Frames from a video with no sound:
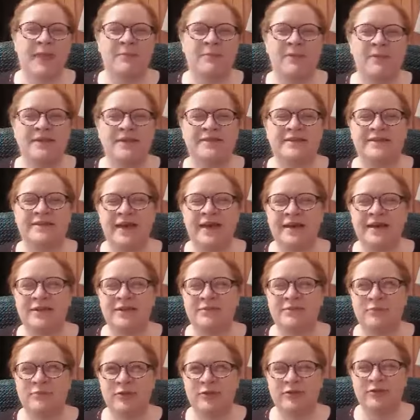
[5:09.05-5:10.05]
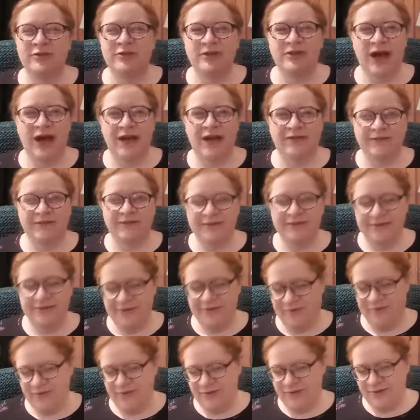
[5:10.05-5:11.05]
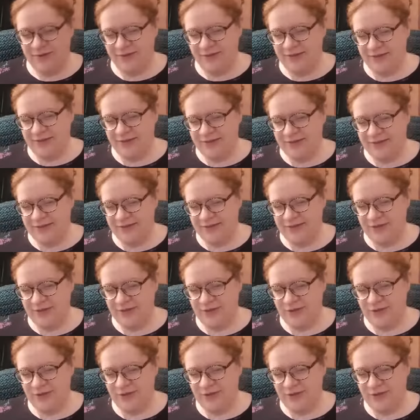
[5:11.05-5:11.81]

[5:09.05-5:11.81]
my second born child, my youngest,